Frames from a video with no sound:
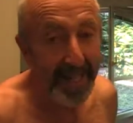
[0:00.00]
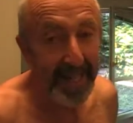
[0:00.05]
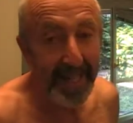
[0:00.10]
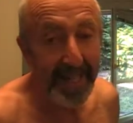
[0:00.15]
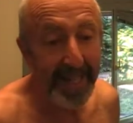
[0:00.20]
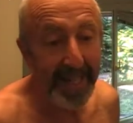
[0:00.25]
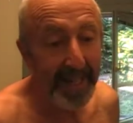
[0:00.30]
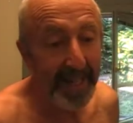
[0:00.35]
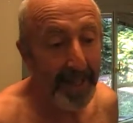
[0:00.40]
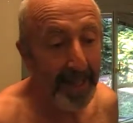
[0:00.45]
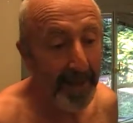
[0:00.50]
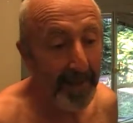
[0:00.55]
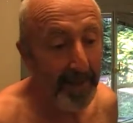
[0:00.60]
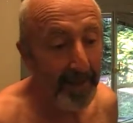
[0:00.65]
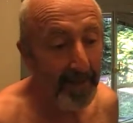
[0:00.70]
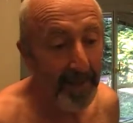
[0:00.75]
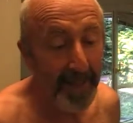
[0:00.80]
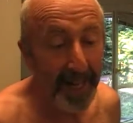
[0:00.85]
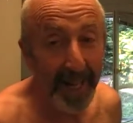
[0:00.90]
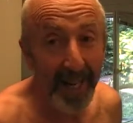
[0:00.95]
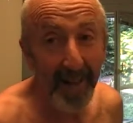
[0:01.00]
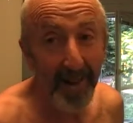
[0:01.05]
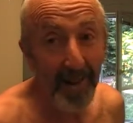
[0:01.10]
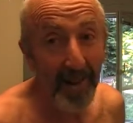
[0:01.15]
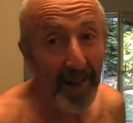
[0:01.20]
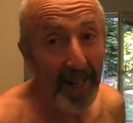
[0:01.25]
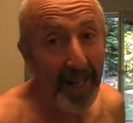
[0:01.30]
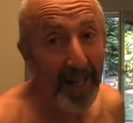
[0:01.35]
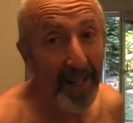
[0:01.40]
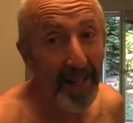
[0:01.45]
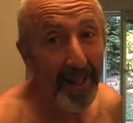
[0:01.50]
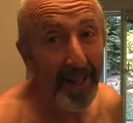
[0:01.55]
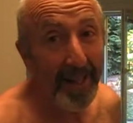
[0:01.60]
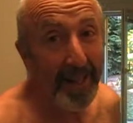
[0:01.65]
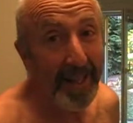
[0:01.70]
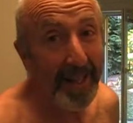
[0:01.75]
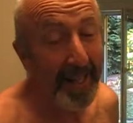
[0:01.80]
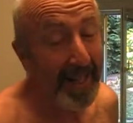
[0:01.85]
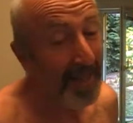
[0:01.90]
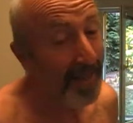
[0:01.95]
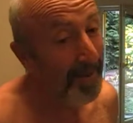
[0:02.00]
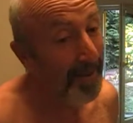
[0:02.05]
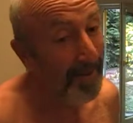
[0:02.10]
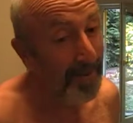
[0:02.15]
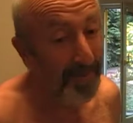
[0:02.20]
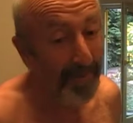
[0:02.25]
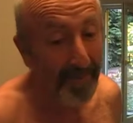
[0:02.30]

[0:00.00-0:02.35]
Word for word: um, hate to say it. Um,